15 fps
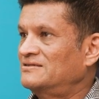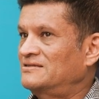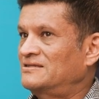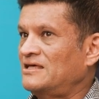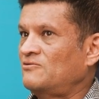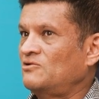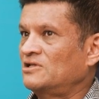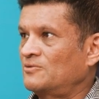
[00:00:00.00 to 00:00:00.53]

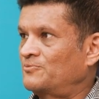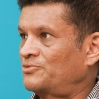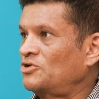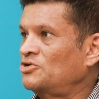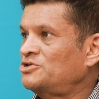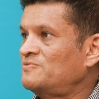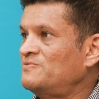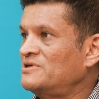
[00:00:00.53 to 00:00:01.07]
they will
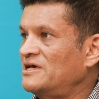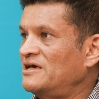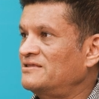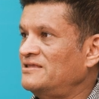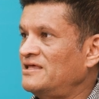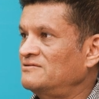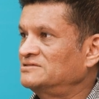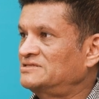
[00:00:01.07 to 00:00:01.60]
approach me
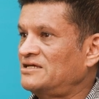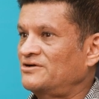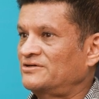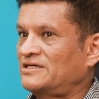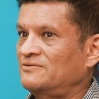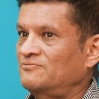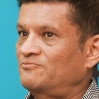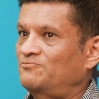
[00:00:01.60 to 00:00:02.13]
and they'll say,
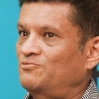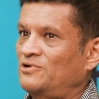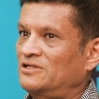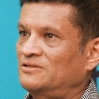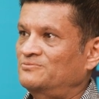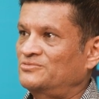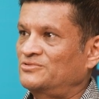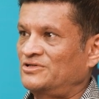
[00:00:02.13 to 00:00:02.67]
okay,
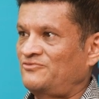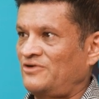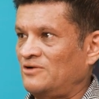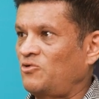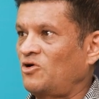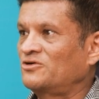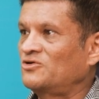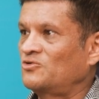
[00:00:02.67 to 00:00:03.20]
well, if I
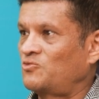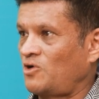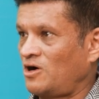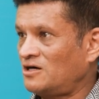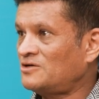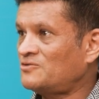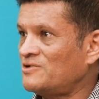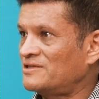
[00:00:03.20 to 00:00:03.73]
want to
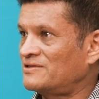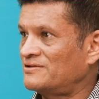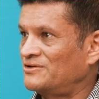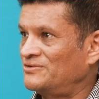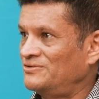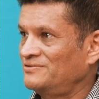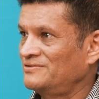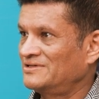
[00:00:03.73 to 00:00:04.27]
work with
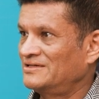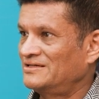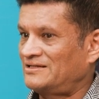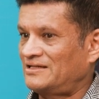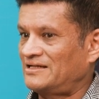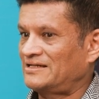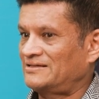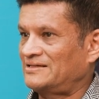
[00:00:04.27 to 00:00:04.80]
you,
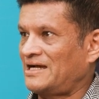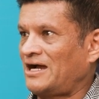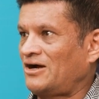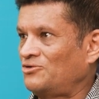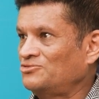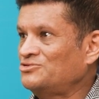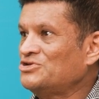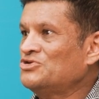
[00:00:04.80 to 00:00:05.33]
like,
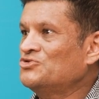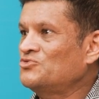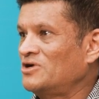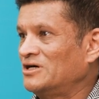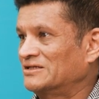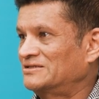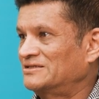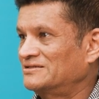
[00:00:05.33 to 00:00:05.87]
how do you
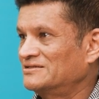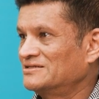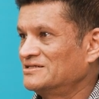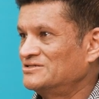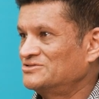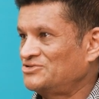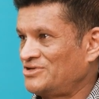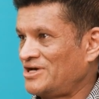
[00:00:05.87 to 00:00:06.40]
work?
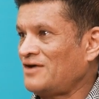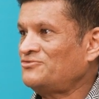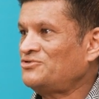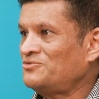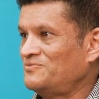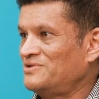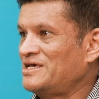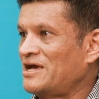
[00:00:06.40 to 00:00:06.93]
So you have
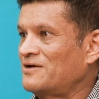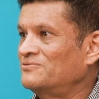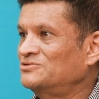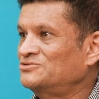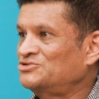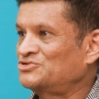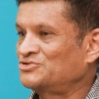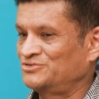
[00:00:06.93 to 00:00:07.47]
to be able
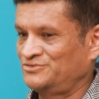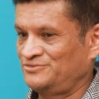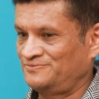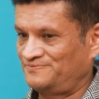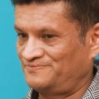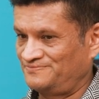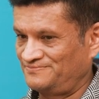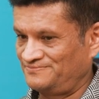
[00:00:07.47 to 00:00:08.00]
to
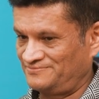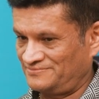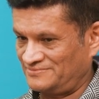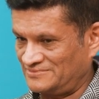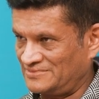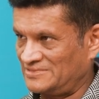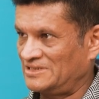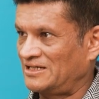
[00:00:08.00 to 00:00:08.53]

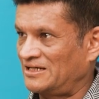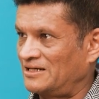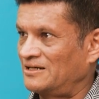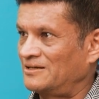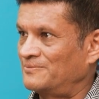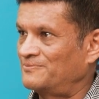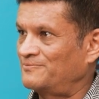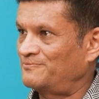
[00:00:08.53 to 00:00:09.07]

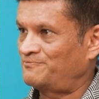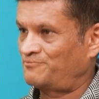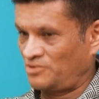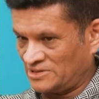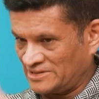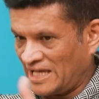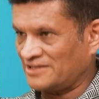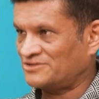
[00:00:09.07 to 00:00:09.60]

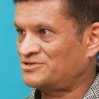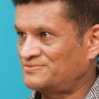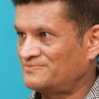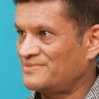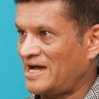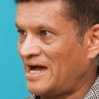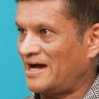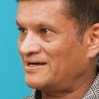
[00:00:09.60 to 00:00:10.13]
put that
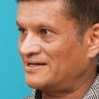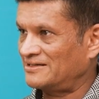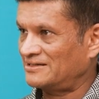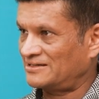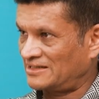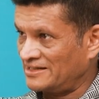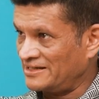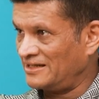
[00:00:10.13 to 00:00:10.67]

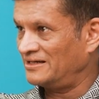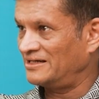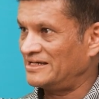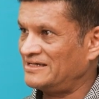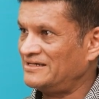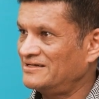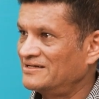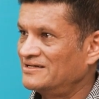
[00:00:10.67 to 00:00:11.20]
clearly